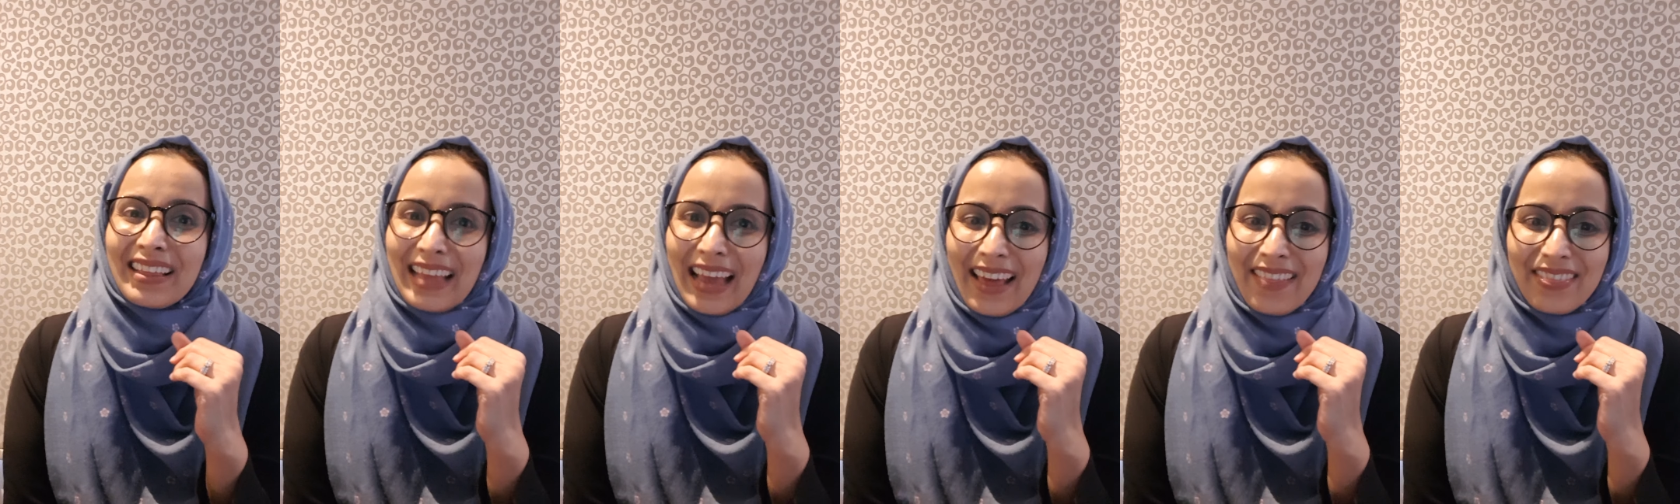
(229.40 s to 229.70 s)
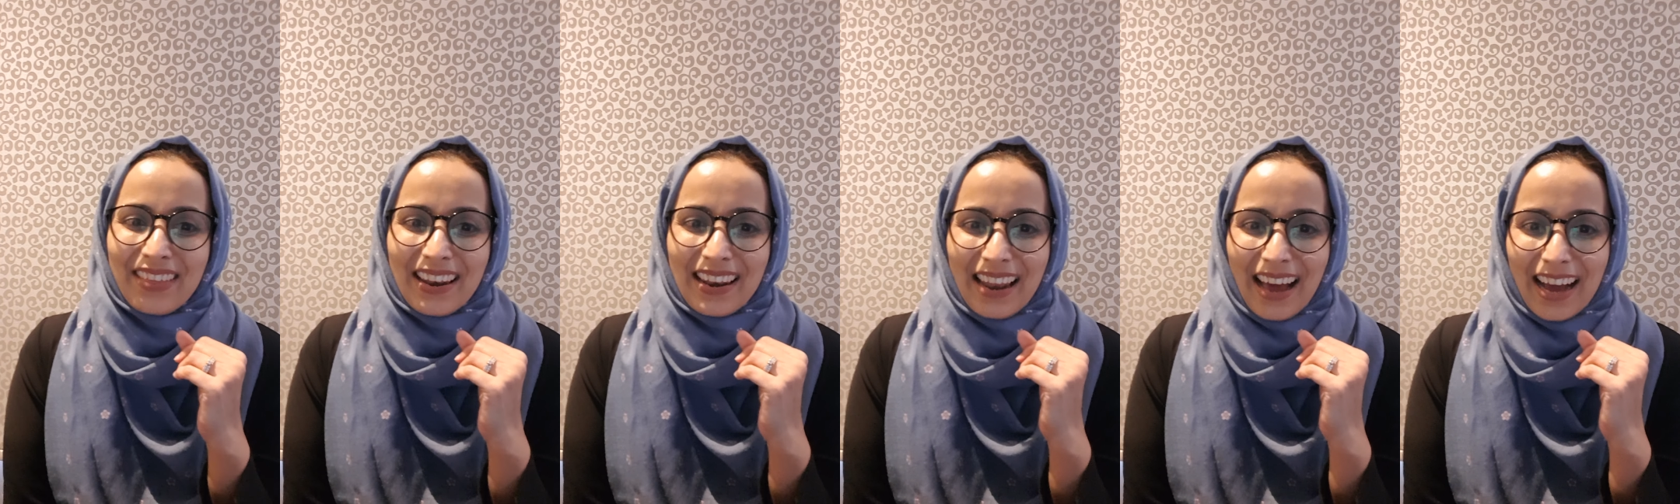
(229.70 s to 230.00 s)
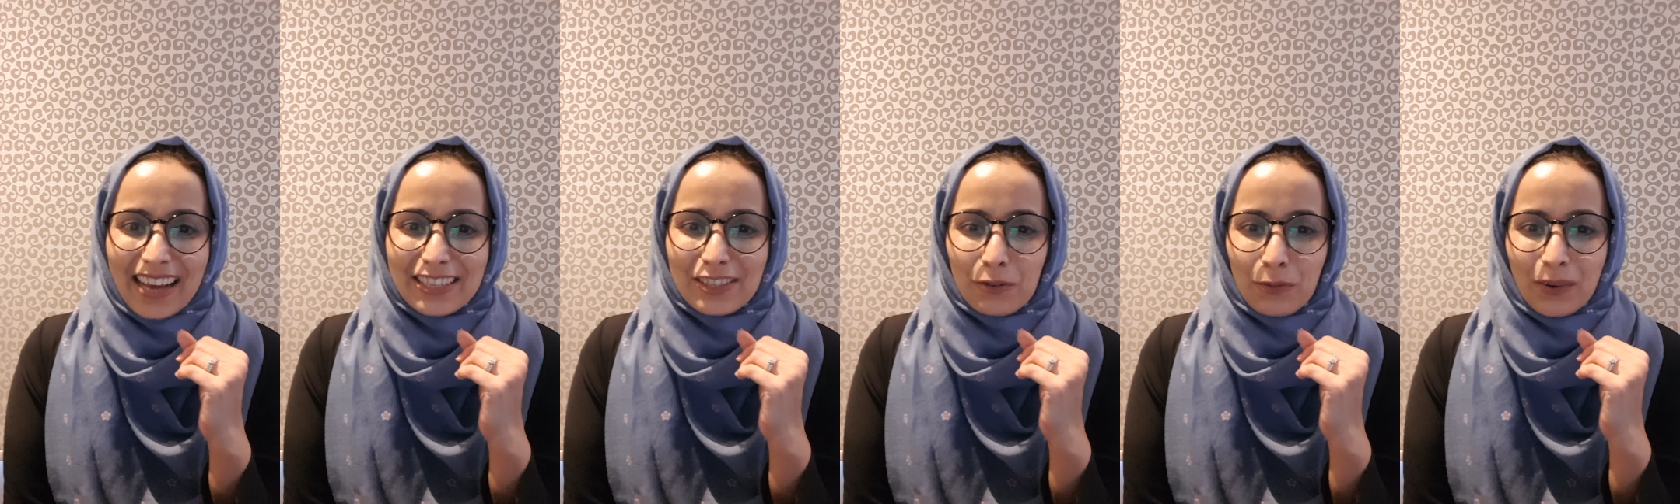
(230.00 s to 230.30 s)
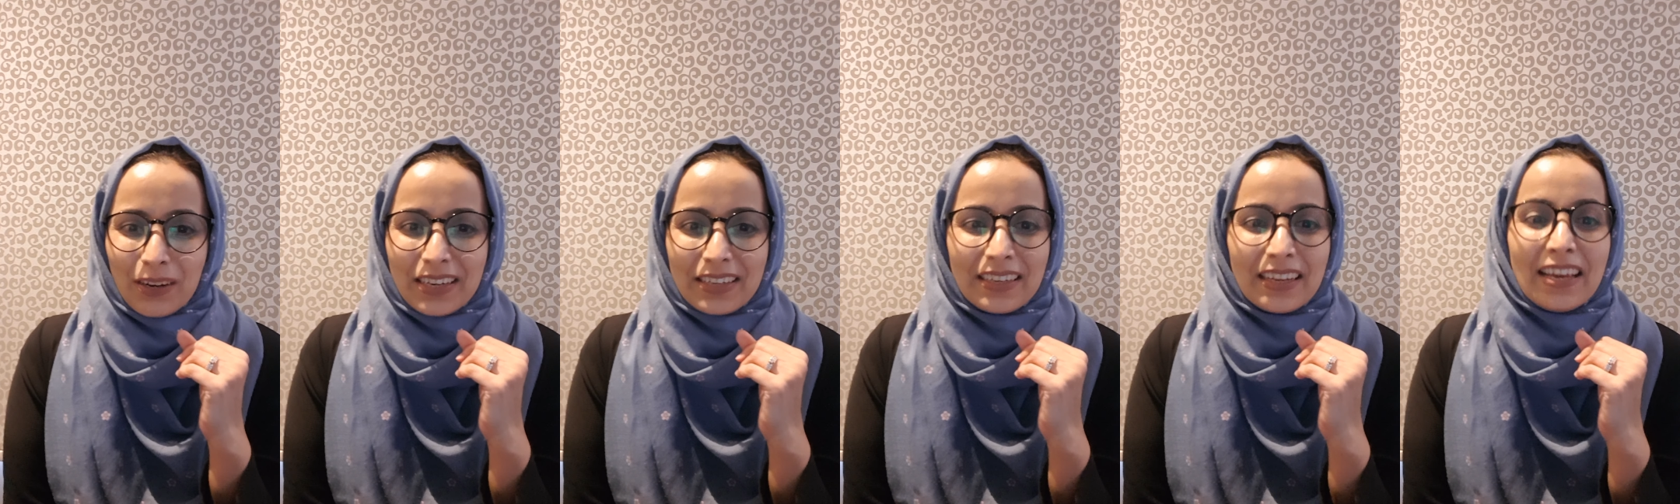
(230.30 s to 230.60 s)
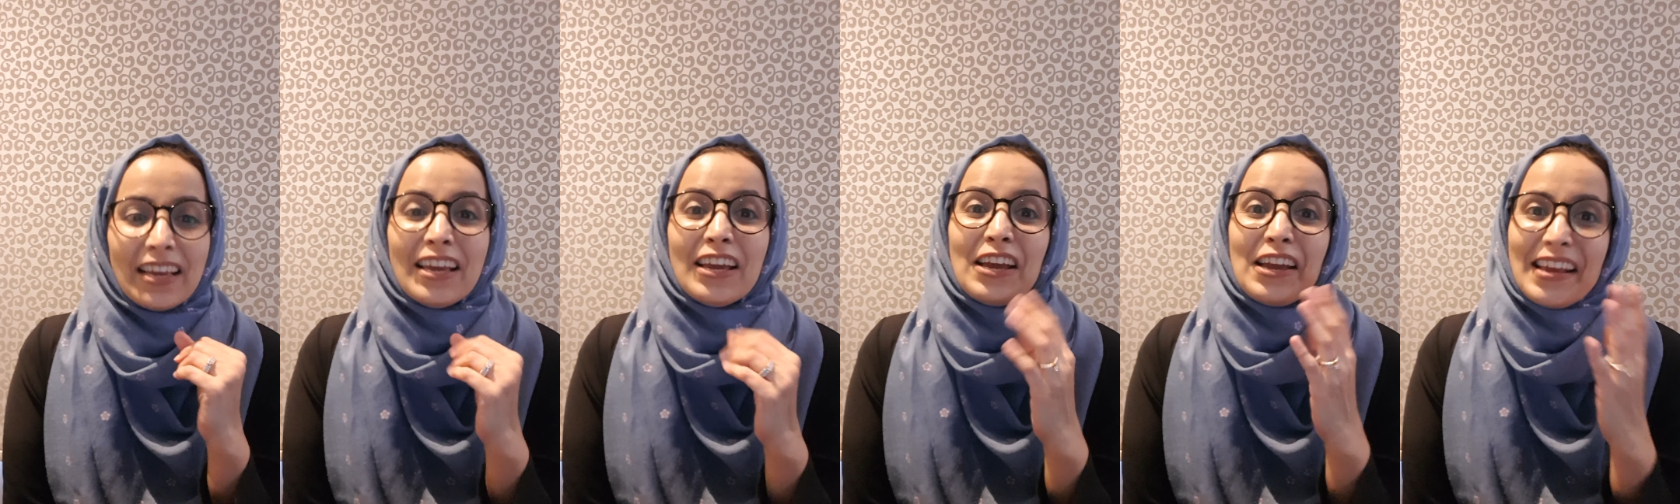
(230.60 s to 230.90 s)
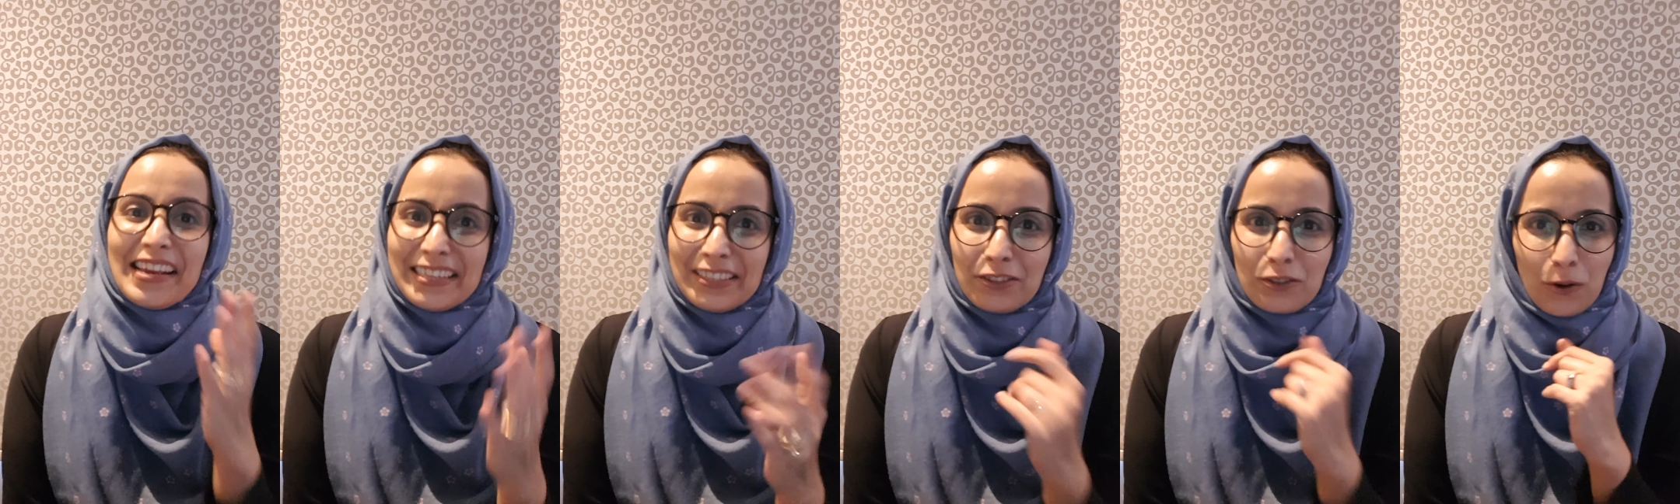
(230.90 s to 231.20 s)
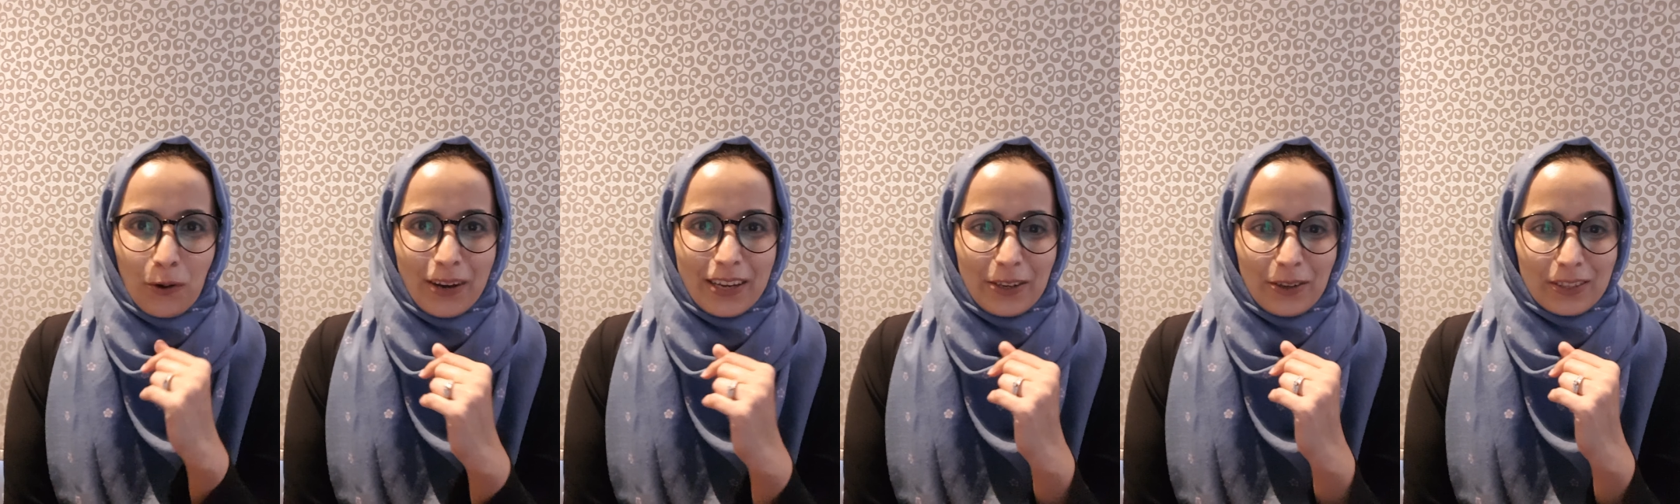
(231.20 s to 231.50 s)
And the last one,
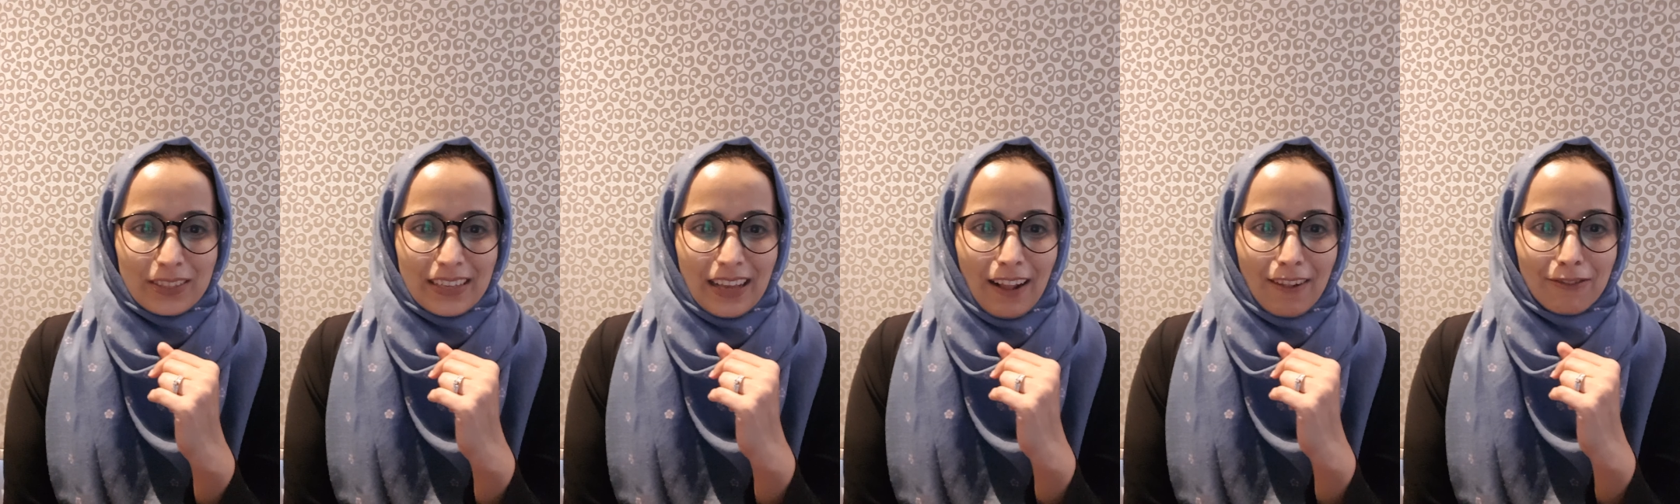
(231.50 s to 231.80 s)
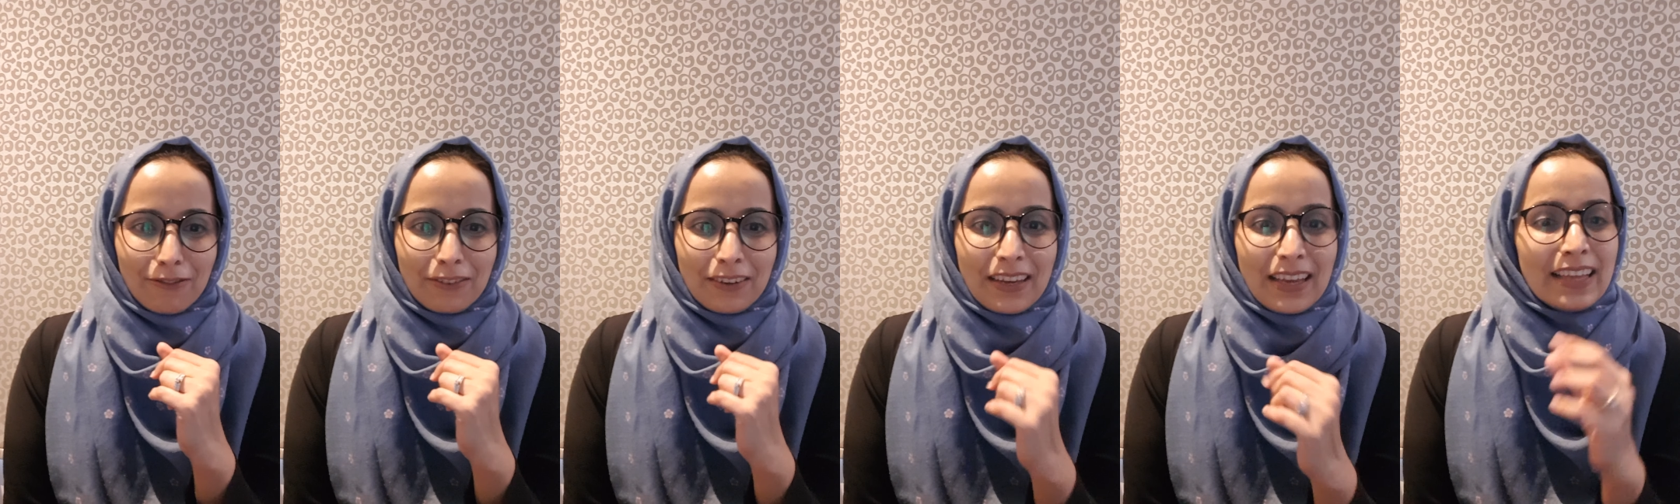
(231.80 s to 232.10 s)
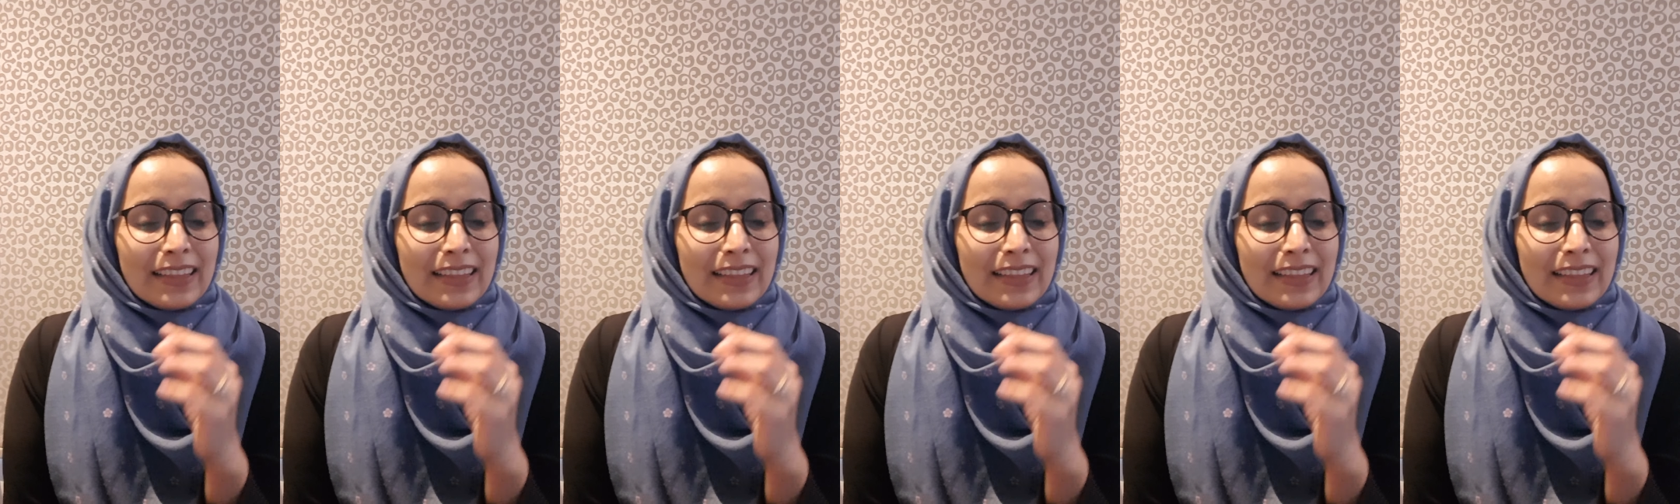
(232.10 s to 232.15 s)
enjoy yourself.